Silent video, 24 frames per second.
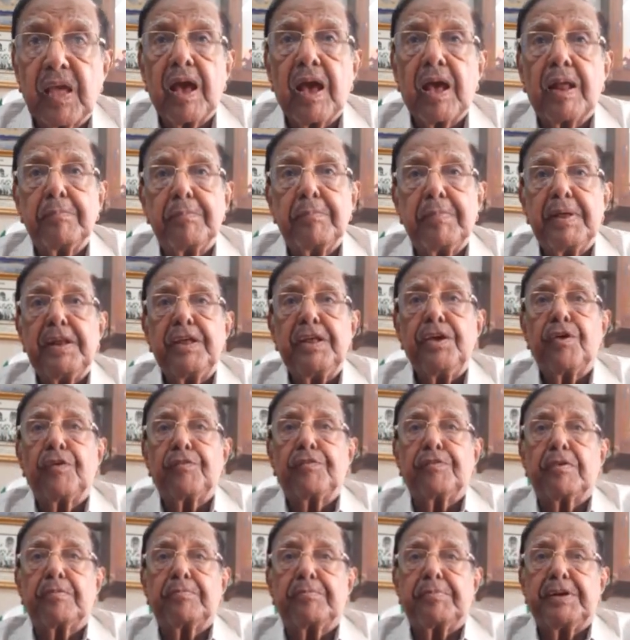And many
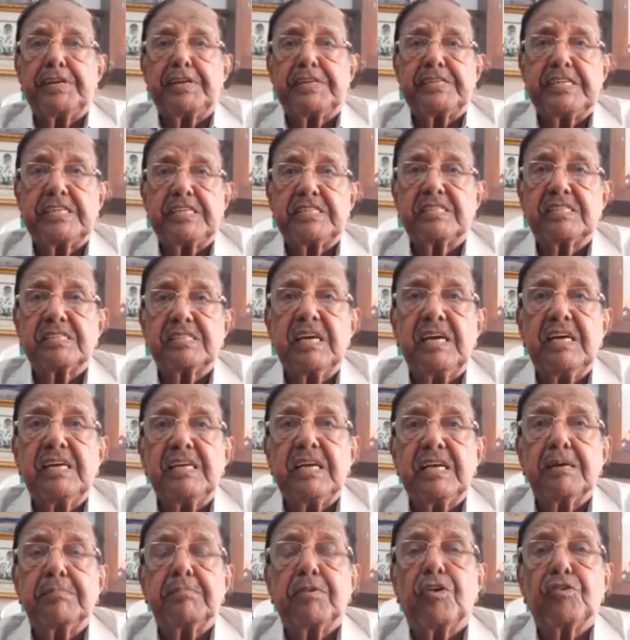of the patients,
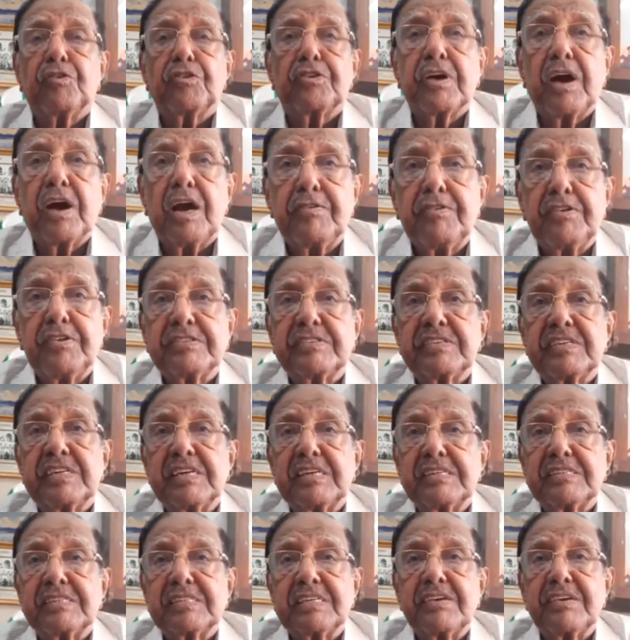about I will
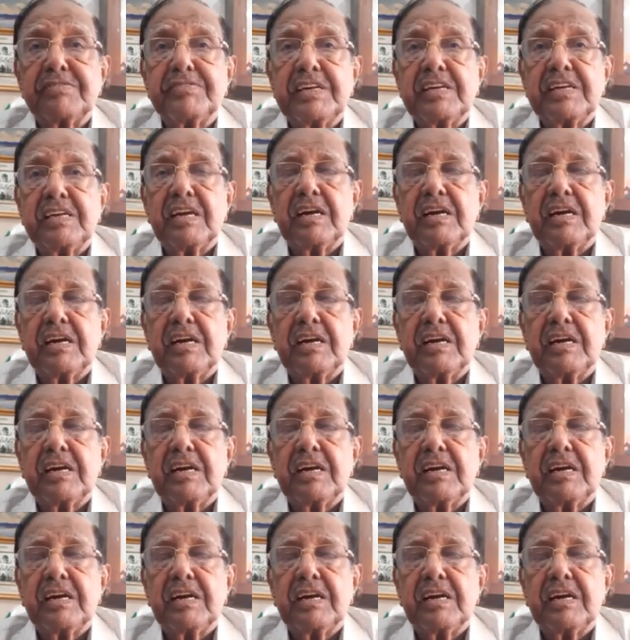say 70,